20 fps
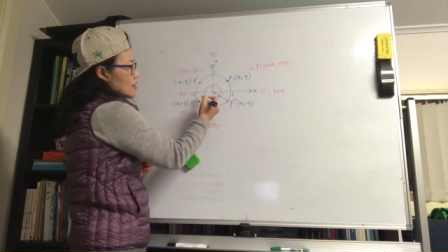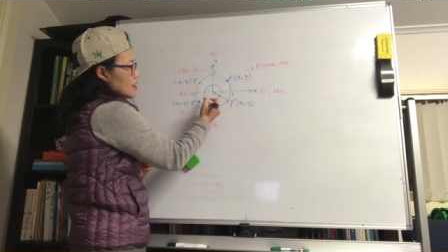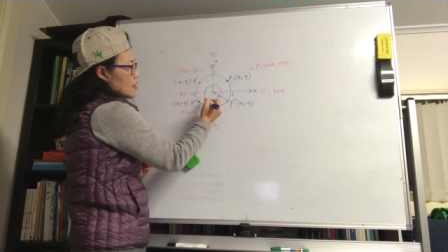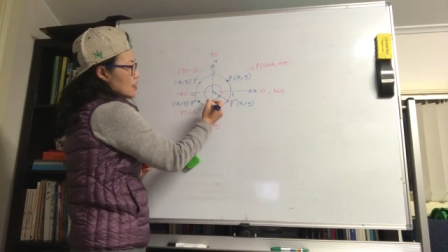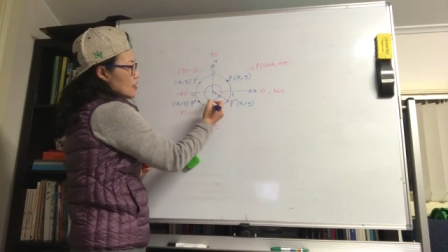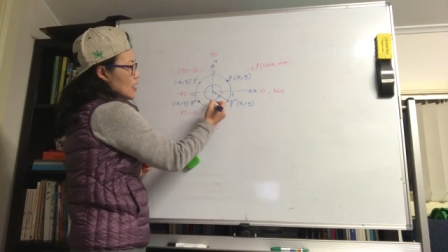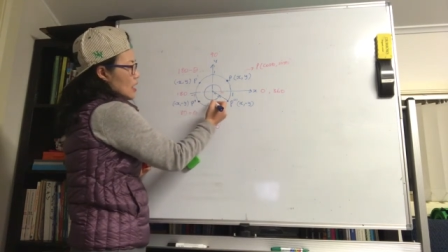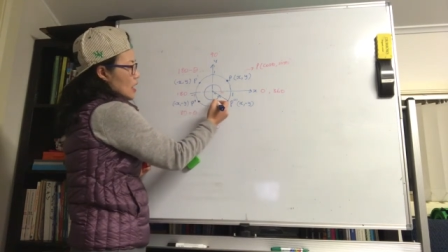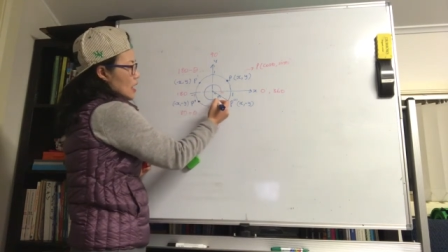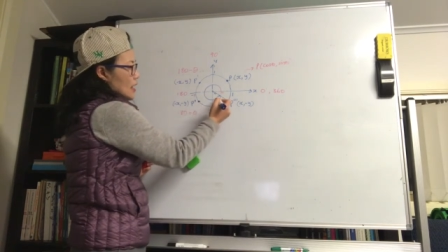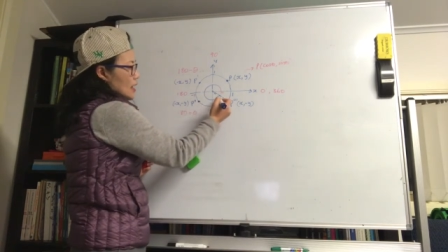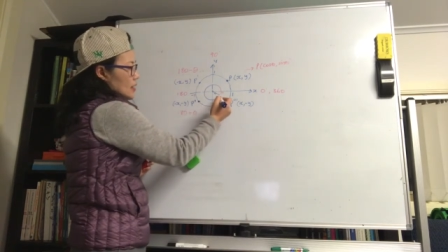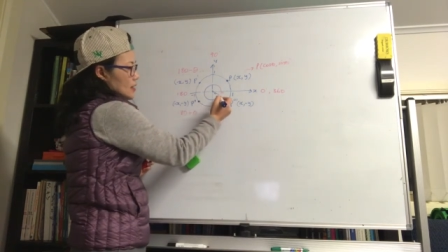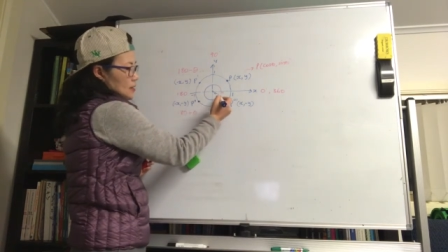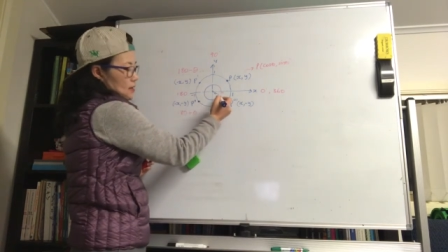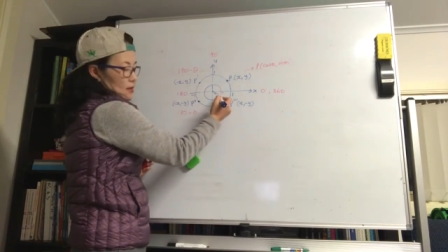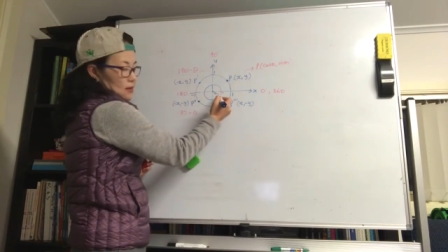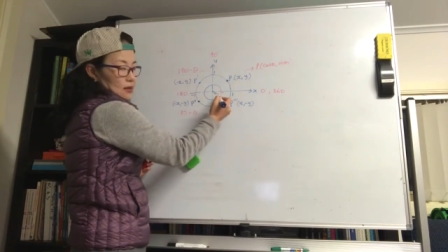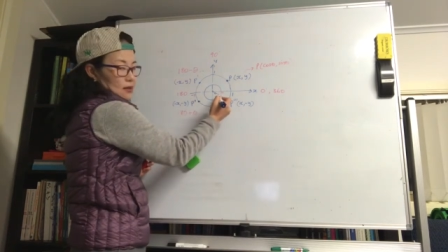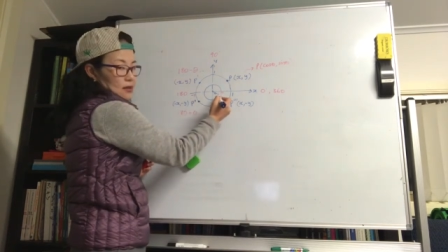
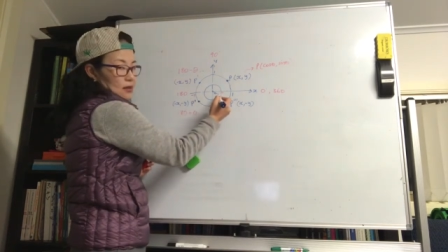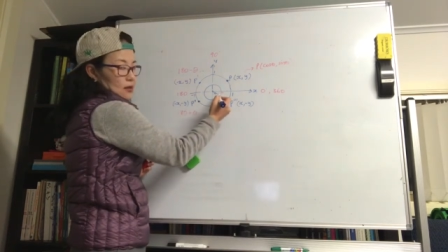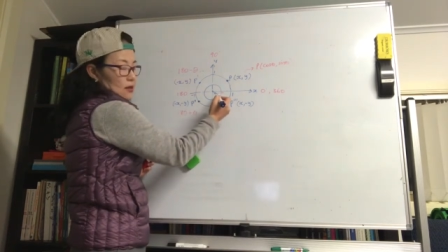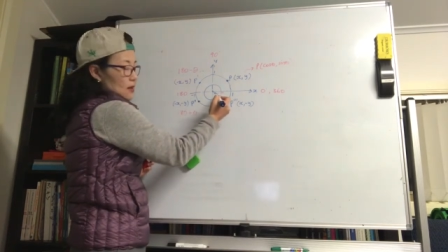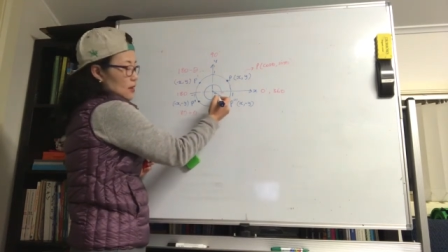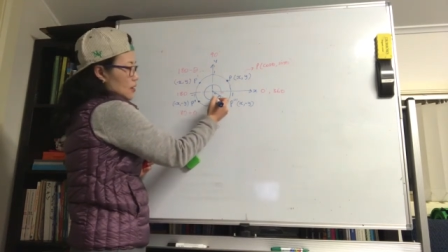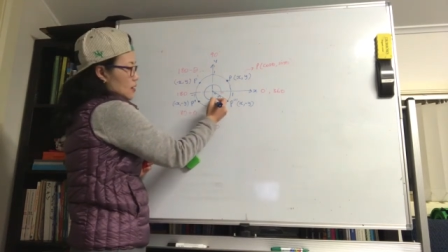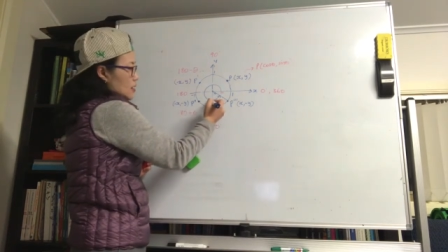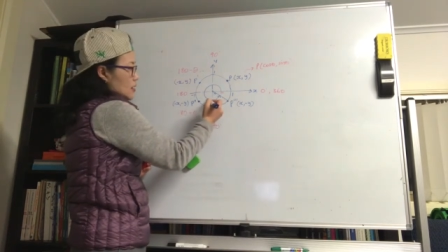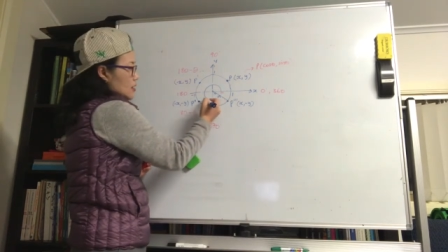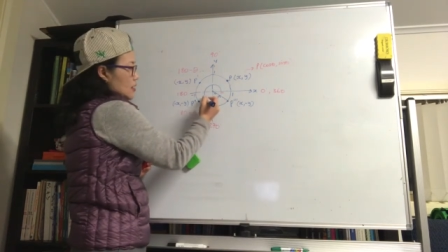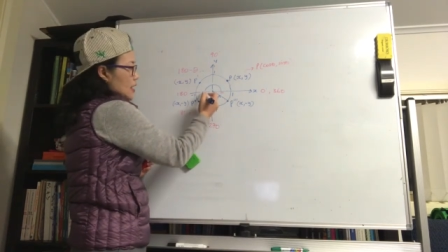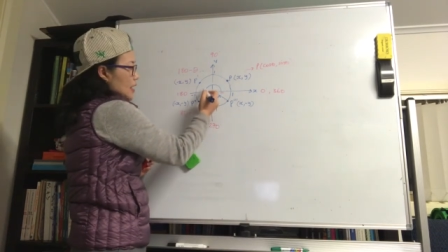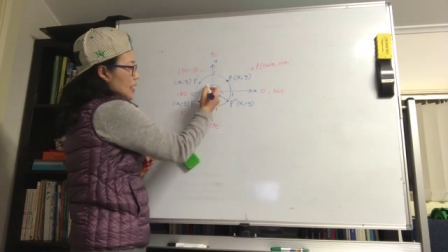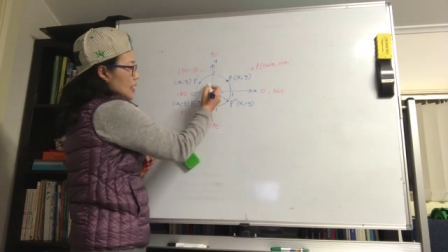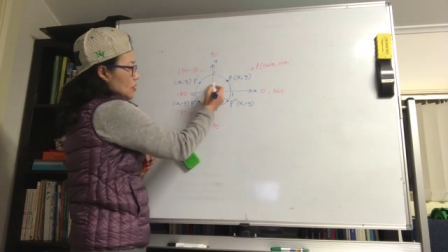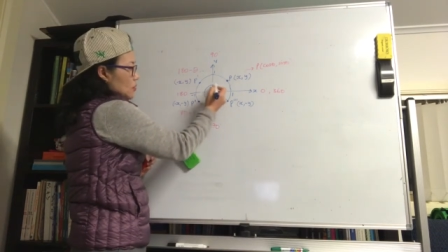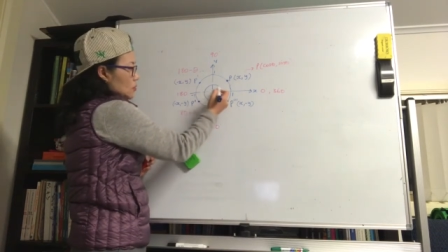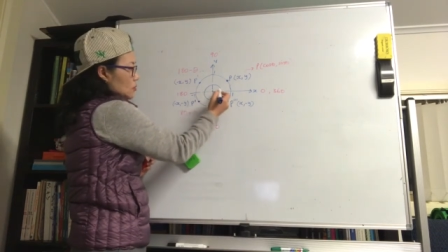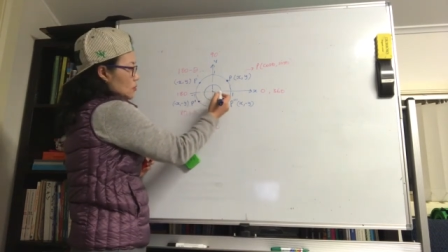size, this
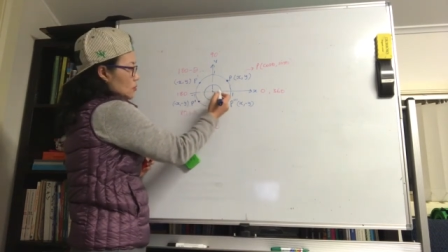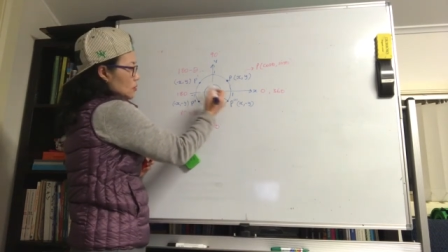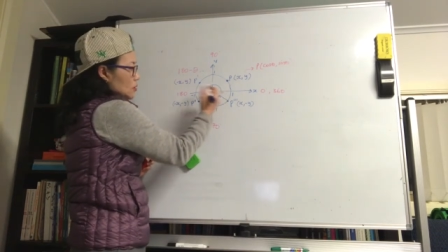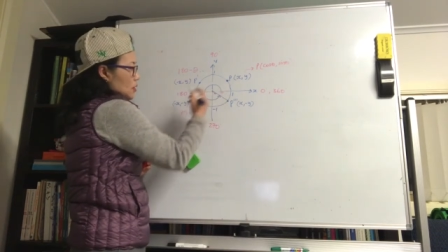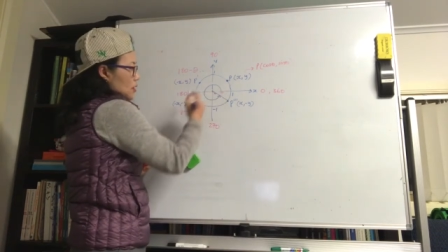angle?